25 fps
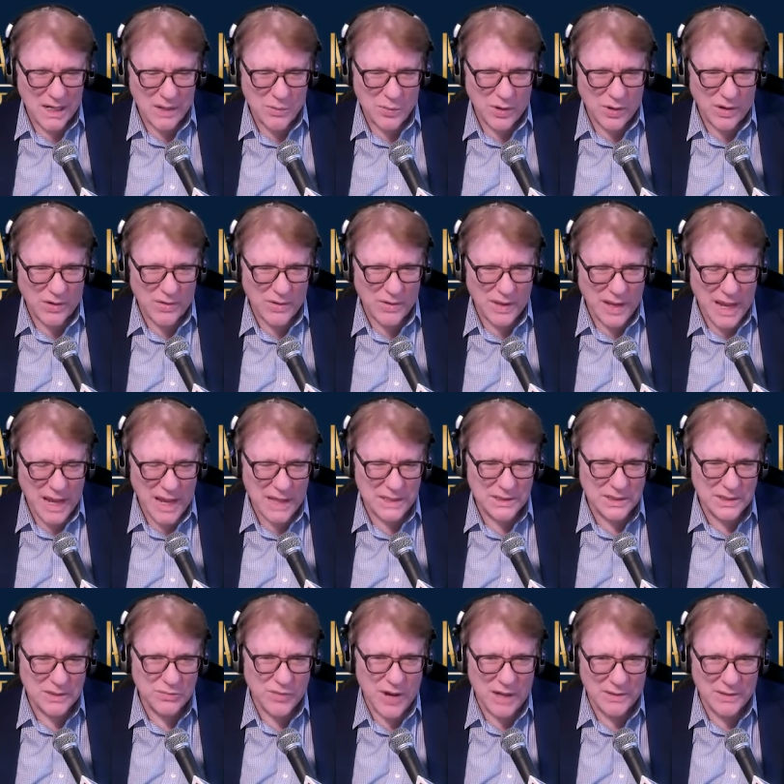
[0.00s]
one of the heads
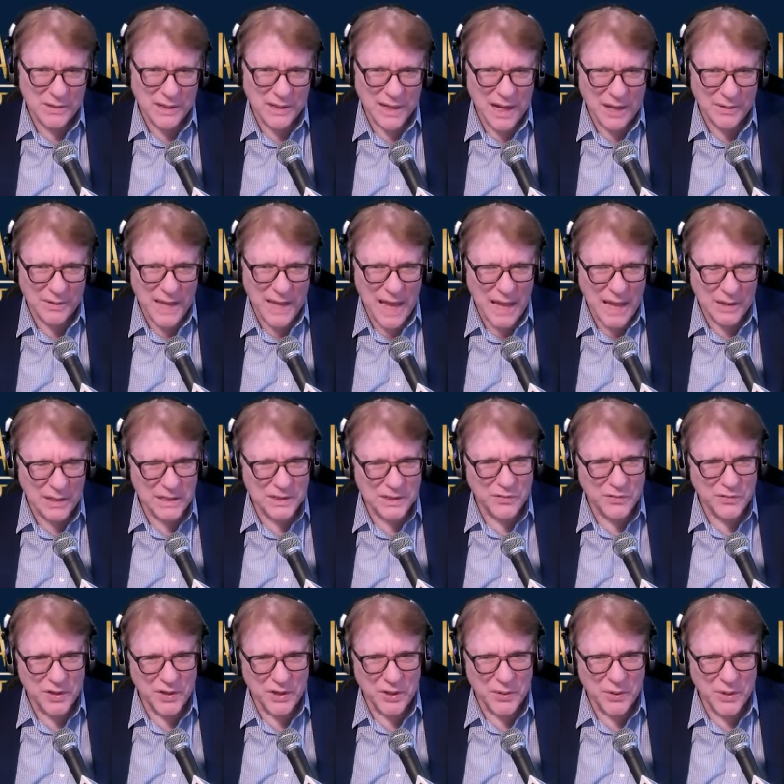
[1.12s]
in Rockland County, had this video